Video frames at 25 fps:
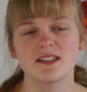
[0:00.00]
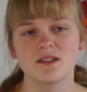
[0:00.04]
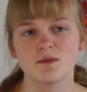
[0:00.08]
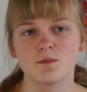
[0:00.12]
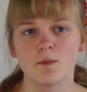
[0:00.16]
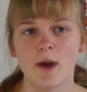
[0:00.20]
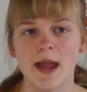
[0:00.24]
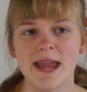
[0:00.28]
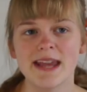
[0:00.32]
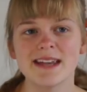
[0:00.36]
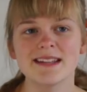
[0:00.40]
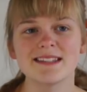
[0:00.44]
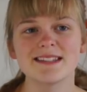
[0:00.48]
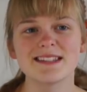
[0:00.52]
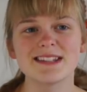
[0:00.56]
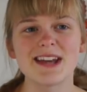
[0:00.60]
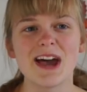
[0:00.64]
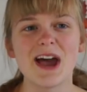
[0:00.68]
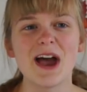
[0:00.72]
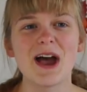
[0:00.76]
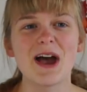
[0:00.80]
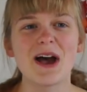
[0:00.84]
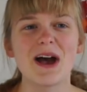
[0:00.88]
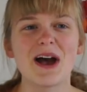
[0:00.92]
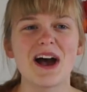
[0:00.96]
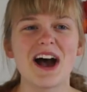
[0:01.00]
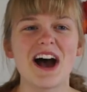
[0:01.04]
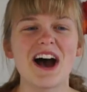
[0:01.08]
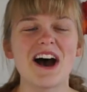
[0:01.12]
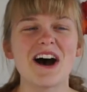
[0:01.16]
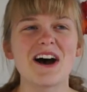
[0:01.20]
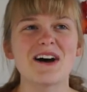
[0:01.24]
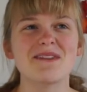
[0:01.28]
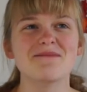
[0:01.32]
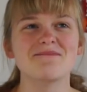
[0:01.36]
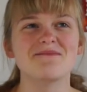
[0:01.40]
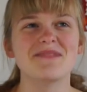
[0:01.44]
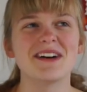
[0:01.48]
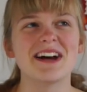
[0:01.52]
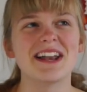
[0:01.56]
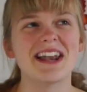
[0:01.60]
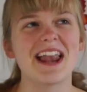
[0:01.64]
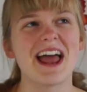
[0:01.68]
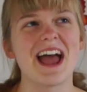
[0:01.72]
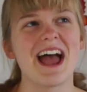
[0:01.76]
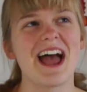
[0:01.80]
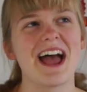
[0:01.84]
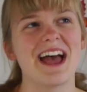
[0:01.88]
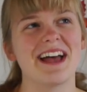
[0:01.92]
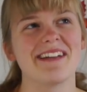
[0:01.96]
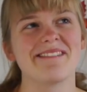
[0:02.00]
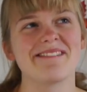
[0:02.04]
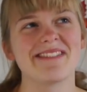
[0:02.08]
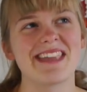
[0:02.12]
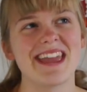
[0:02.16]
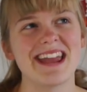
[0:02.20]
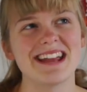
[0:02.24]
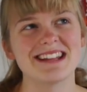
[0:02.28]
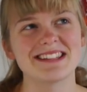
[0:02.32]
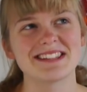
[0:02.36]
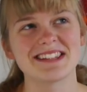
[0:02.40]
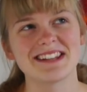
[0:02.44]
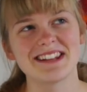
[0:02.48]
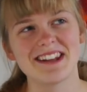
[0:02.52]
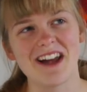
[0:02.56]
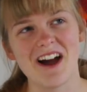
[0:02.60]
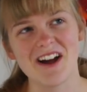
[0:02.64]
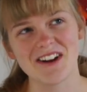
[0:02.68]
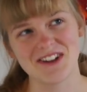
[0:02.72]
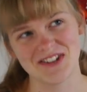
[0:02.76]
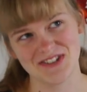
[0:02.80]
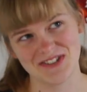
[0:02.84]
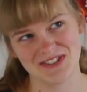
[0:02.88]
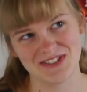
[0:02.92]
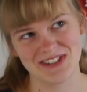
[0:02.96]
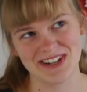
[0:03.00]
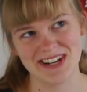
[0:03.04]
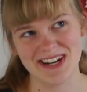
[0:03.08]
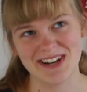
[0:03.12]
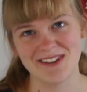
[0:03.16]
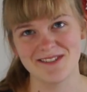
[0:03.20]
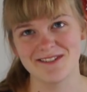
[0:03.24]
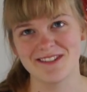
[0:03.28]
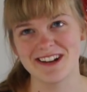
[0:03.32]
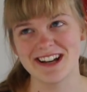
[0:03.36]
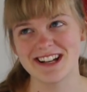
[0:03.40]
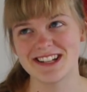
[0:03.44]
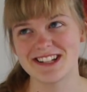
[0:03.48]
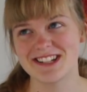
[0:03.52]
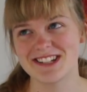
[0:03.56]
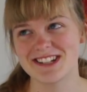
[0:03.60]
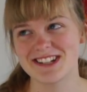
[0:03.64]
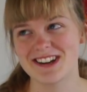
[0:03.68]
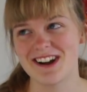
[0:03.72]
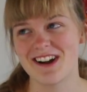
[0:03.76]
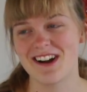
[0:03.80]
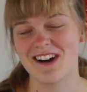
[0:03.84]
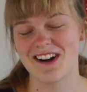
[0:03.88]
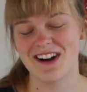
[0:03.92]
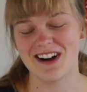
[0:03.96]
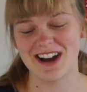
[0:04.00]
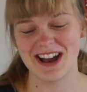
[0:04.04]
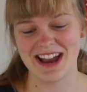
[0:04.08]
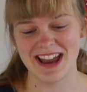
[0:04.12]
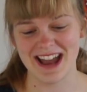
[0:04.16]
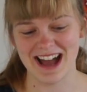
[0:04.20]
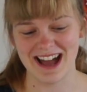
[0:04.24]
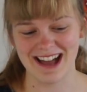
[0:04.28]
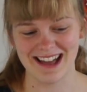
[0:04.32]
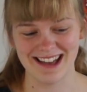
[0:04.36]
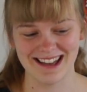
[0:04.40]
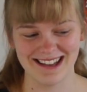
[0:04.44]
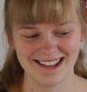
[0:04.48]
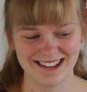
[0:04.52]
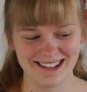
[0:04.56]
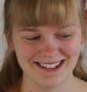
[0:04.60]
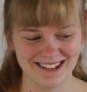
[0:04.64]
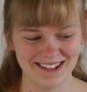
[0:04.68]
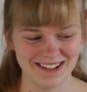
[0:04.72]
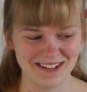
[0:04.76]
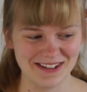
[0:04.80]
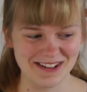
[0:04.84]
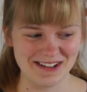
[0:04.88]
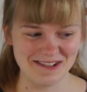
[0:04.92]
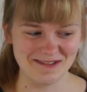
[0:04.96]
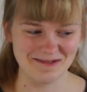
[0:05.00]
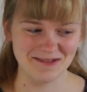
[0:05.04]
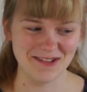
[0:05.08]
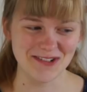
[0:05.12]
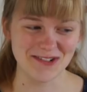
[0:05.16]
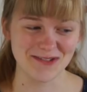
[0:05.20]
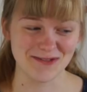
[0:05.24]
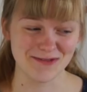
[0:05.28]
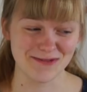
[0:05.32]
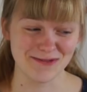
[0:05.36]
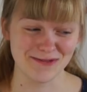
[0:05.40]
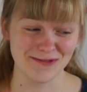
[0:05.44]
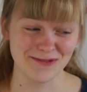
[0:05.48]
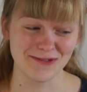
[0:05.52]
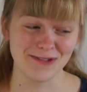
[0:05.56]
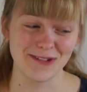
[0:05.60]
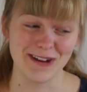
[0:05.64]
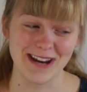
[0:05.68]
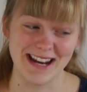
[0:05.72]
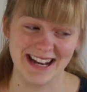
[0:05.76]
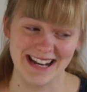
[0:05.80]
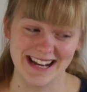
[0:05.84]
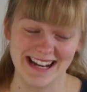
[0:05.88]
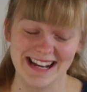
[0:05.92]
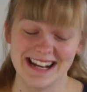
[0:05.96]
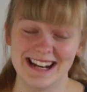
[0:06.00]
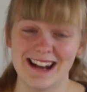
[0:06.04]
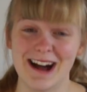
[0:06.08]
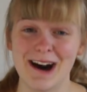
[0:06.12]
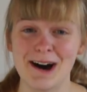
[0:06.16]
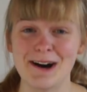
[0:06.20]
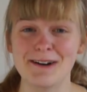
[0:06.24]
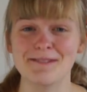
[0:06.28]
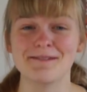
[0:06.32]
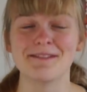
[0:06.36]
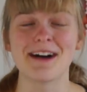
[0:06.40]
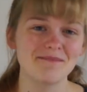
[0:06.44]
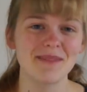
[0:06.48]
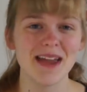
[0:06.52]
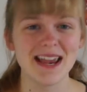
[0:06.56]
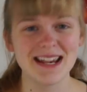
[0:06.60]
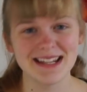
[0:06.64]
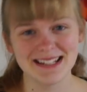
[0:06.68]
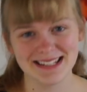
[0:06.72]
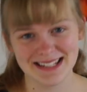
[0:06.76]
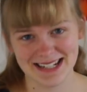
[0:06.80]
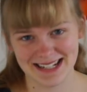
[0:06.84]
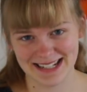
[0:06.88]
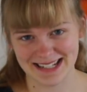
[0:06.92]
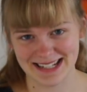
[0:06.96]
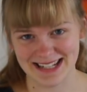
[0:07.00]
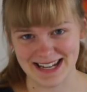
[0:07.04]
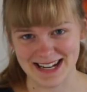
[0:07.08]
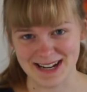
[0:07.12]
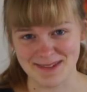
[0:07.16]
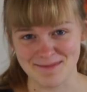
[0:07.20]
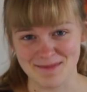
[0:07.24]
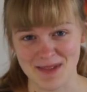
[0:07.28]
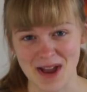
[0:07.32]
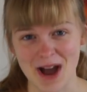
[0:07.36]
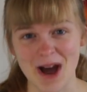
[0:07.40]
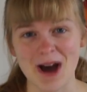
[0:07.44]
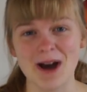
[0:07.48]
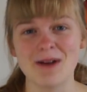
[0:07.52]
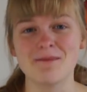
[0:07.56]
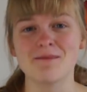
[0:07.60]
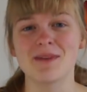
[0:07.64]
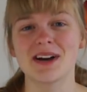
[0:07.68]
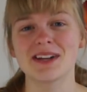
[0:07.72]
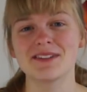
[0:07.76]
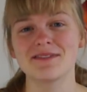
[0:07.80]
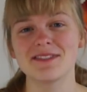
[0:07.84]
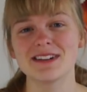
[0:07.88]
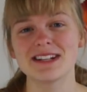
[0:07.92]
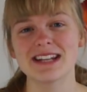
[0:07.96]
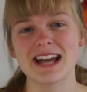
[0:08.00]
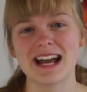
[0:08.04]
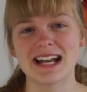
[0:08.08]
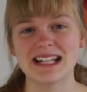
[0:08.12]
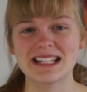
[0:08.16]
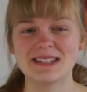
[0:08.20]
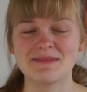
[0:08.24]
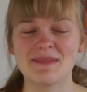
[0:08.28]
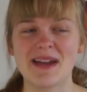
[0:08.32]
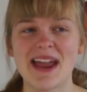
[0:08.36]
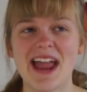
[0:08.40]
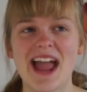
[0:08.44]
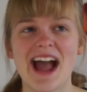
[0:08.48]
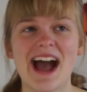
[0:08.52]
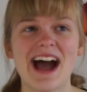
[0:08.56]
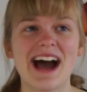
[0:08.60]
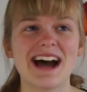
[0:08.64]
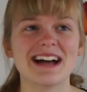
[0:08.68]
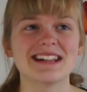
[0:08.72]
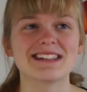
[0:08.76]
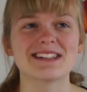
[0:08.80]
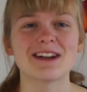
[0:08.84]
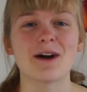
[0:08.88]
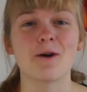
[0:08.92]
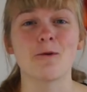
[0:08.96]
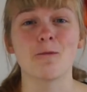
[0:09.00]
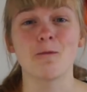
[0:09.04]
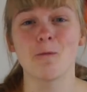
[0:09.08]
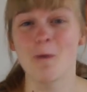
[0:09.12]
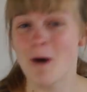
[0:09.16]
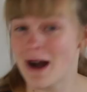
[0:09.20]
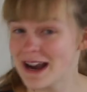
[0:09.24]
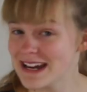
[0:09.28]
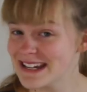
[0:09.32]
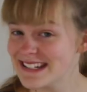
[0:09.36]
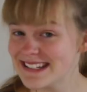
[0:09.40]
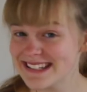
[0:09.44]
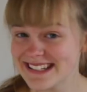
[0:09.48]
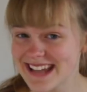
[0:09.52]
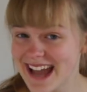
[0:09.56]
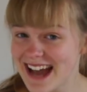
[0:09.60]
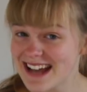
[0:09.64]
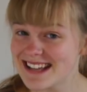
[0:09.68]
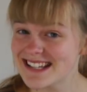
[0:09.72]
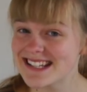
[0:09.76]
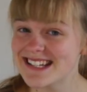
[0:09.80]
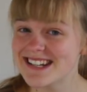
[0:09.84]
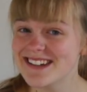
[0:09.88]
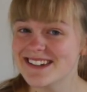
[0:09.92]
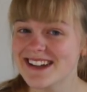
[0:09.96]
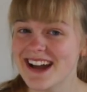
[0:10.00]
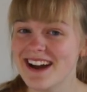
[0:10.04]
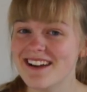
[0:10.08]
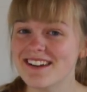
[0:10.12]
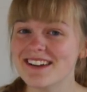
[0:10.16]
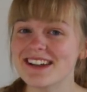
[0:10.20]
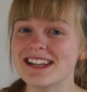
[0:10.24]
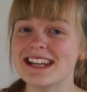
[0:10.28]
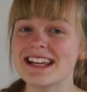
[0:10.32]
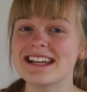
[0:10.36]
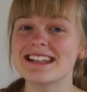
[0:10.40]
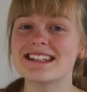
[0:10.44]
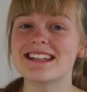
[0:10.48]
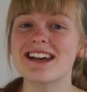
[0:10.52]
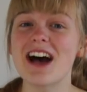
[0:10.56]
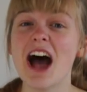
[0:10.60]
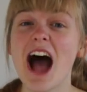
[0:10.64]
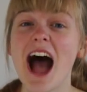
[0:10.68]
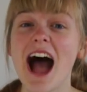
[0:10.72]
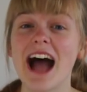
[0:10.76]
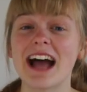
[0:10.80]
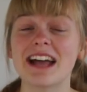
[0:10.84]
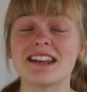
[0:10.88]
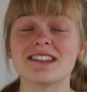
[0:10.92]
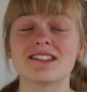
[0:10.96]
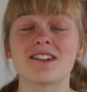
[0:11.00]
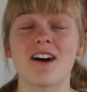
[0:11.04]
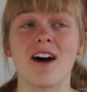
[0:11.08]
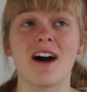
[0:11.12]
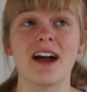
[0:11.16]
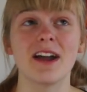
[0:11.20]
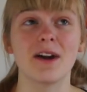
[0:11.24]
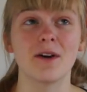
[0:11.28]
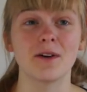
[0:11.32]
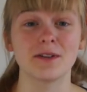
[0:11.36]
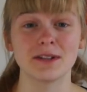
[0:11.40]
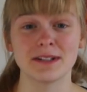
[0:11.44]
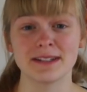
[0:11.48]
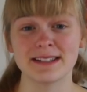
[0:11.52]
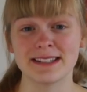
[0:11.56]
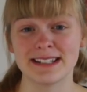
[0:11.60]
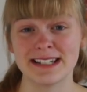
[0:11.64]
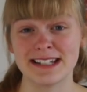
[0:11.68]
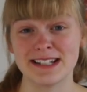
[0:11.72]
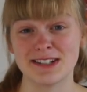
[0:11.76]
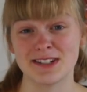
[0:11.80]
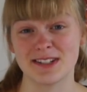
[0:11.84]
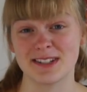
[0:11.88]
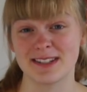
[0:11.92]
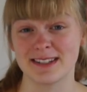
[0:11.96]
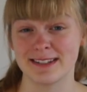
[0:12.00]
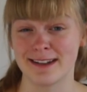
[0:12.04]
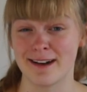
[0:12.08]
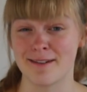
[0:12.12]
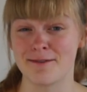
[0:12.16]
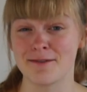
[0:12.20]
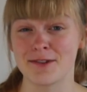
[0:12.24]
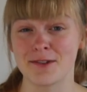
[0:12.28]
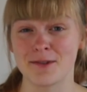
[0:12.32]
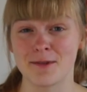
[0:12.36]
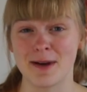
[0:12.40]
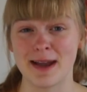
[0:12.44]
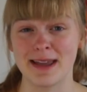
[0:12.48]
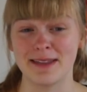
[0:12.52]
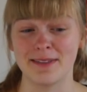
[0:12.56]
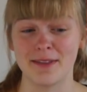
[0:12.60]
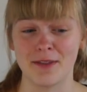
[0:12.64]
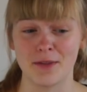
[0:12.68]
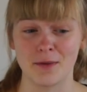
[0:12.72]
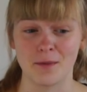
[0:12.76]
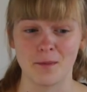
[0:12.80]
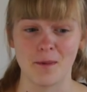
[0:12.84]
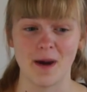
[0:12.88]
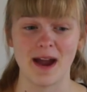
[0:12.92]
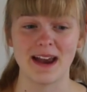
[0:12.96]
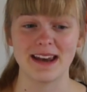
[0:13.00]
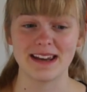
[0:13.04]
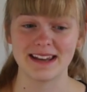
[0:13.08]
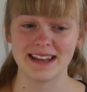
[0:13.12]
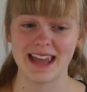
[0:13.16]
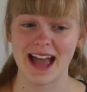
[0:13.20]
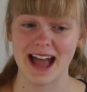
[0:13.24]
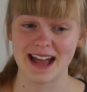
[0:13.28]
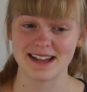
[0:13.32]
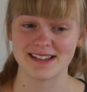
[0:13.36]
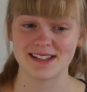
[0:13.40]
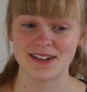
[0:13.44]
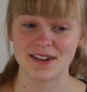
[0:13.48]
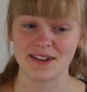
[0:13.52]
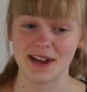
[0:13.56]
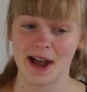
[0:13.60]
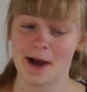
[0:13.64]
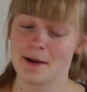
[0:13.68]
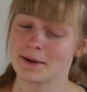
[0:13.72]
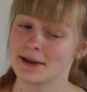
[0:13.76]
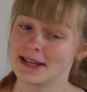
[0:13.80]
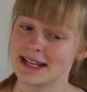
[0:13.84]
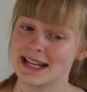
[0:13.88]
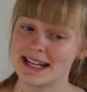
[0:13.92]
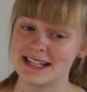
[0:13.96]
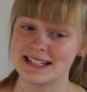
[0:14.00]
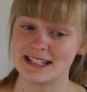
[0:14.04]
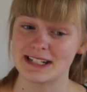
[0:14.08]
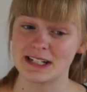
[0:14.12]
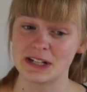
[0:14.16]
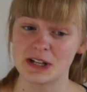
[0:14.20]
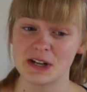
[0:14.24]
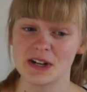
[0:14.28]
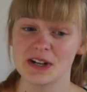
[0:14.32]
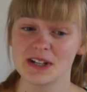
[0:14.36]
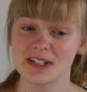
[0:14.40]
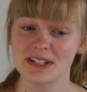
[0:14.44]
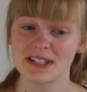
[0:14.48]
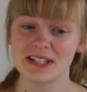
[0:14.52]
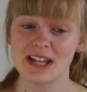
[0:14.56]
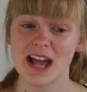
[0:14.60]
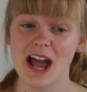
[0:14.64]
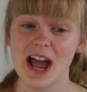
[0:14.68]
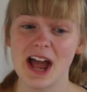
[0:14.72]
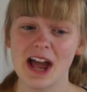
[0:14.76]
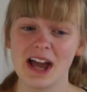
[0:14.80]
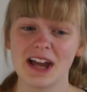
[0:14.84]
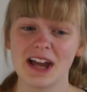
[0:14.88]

waste, but it's a luxury which I would really love. Basically, my friend Esme has a white Casio calculator, and I honestly just love the way that the white Casio calculator looks.